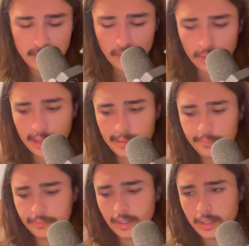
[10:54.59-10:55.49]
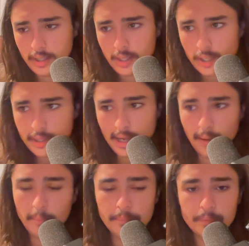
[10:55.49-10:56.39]
Okay?
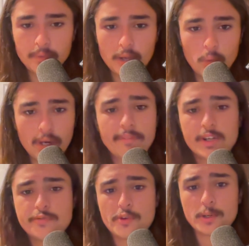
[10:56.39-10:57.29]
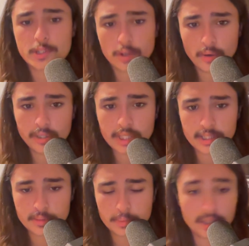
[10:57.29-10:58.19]
Now, whenever you first start
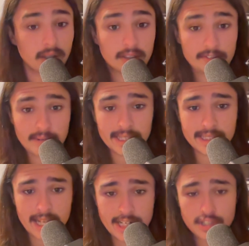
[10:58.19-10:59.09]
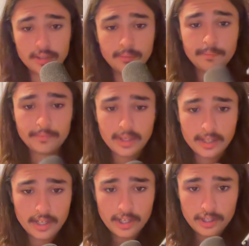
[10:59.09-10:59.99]
this productive meditation,
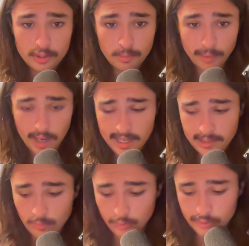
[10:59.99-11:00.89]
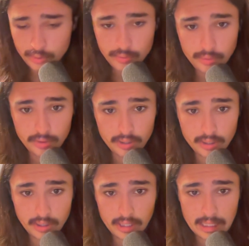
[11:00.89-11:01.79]
your brain will do,
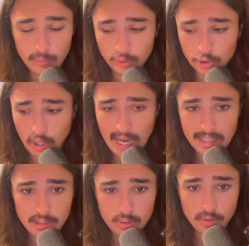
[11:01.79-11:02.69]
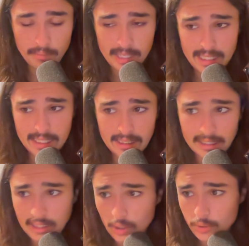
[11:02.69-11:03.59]
it will try to
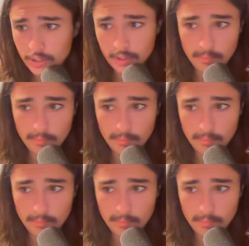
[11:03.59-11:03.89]
immediately go to the